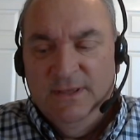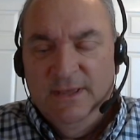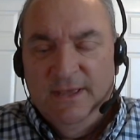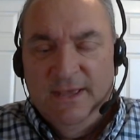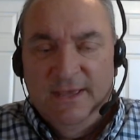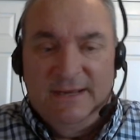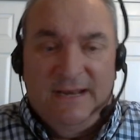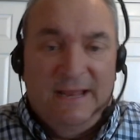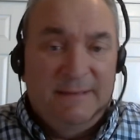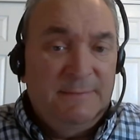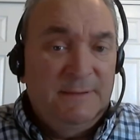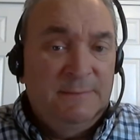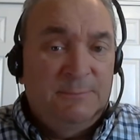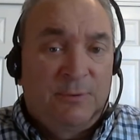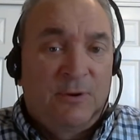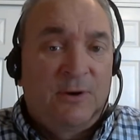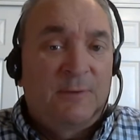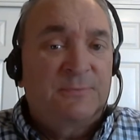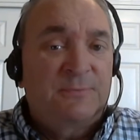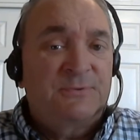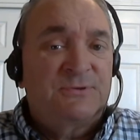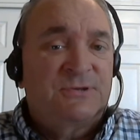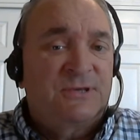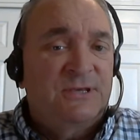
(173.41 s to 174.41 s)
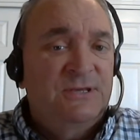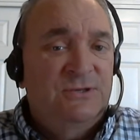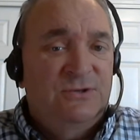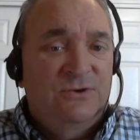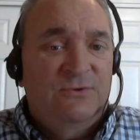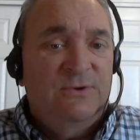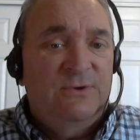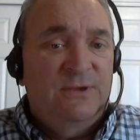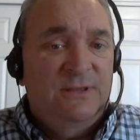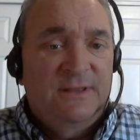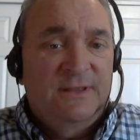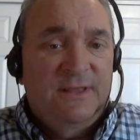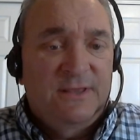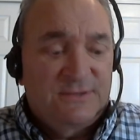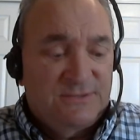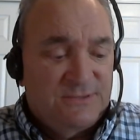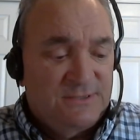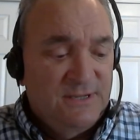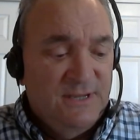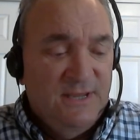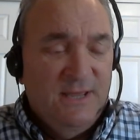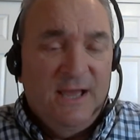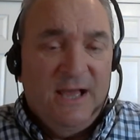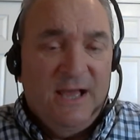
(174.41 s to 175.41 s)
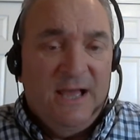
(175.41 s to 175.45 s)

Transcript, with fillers: And I've been purposely doing this.